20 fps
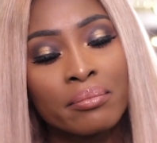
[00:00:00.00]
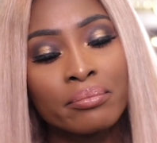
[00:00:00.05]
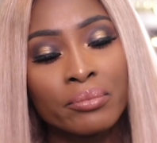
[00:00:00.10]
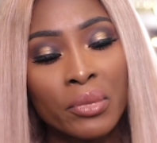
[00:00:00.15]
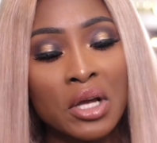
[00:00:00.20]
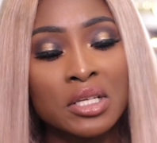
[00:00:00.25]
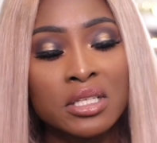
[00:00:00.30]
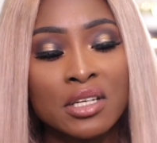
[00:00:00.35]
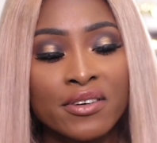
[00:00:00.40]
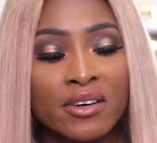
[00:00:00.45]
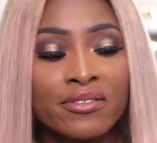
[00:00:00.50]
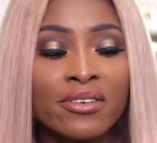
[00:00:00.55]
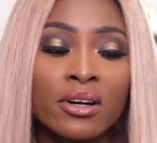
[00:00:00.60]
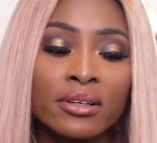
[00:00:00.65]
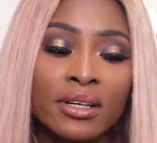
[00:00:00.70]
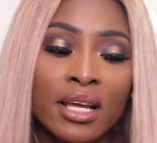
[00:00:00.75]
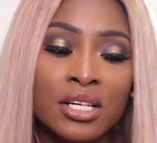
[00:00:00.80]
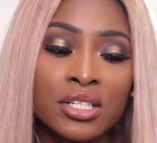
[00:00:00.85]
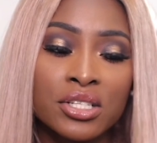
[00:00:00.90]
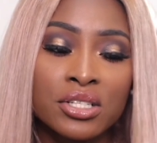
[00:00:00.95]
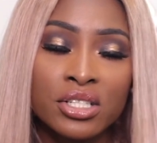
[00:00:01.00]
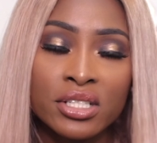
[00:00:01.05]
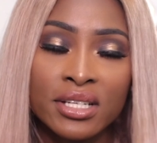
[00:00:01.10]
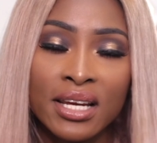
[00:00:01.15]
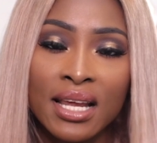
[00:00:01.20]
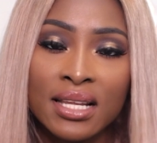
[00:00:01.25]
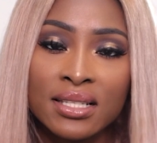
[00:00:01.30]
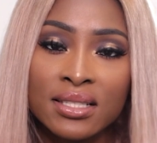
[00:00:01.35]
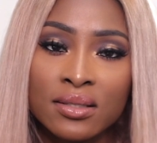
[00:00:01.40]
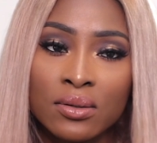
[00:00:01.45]
most of her foundation
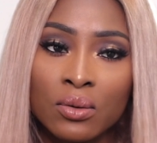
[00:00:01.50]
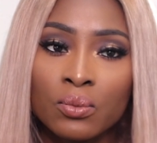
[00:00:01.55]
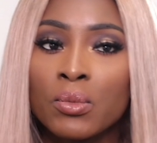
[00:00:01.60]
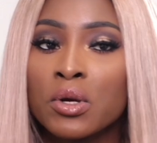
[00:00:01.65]
shades,